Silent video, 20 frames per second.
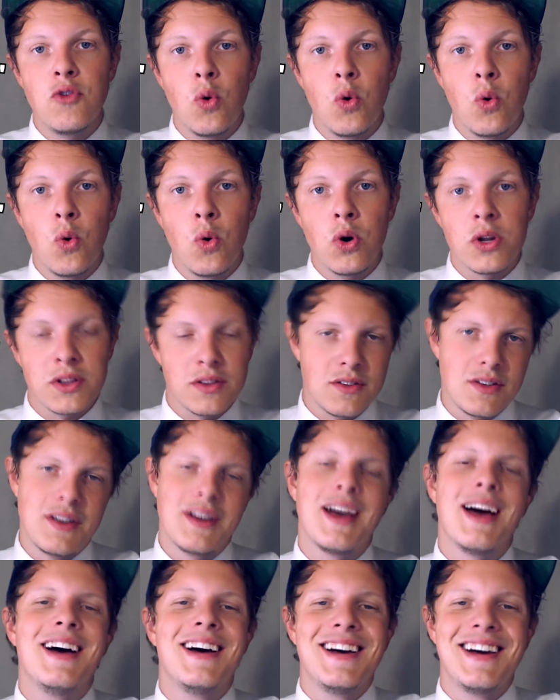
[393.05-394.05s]

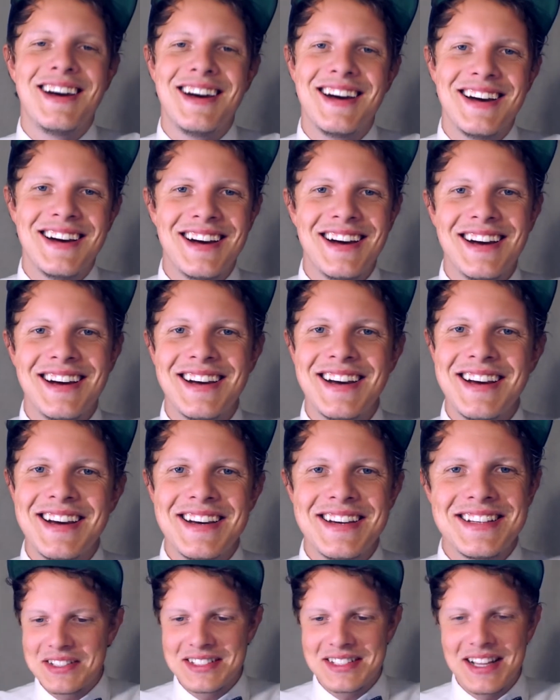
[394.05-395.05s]
Våt.
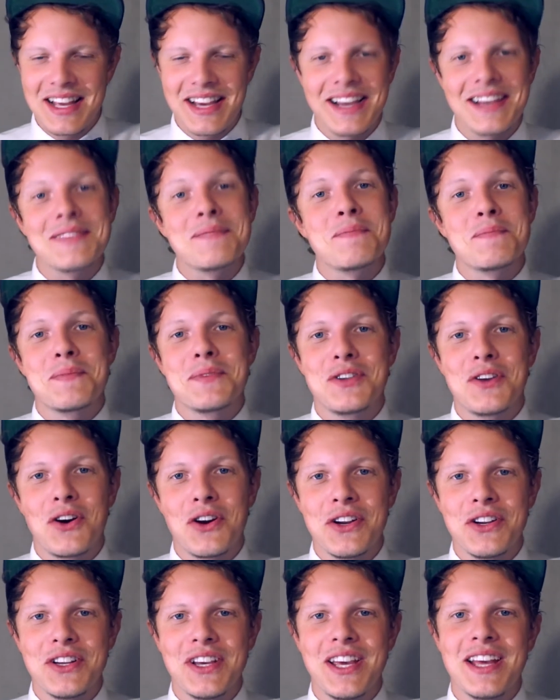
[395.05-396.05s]
It's like I'm
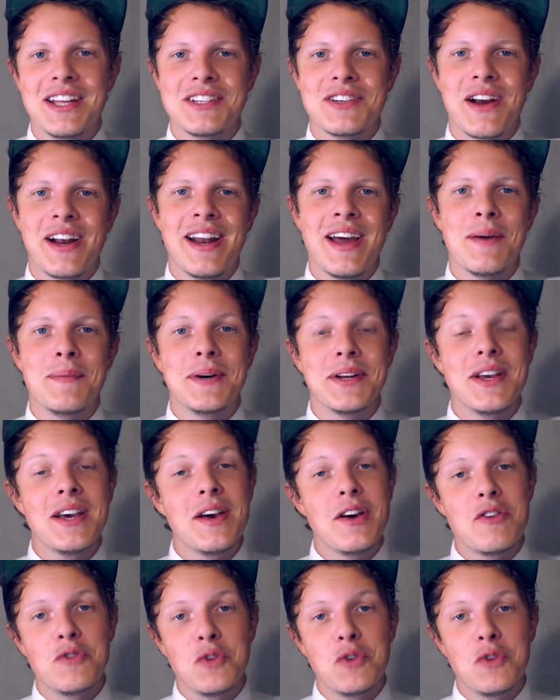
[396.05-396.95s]
talking to kids right now, but